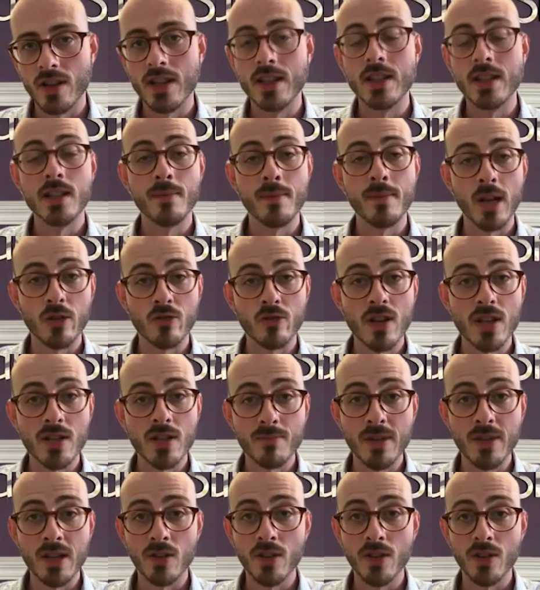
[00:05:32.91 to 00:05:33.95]
his email address
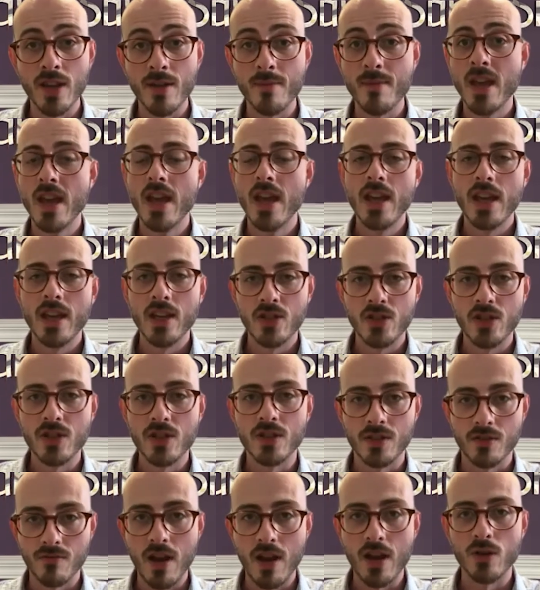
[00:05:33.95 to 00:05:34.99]
being on them is
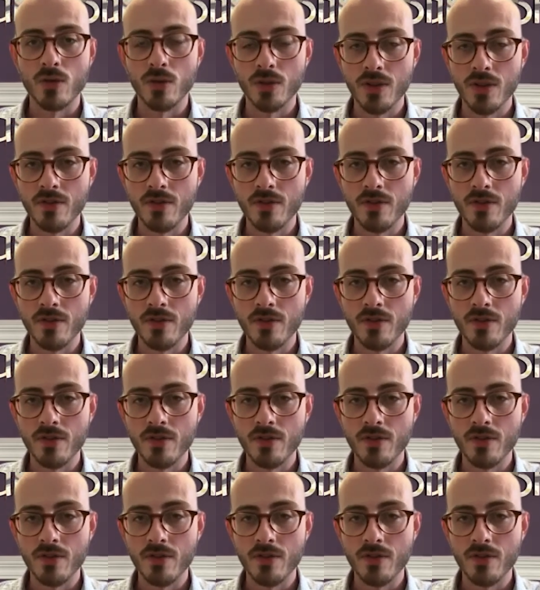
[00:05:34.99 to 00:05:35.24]
just a record of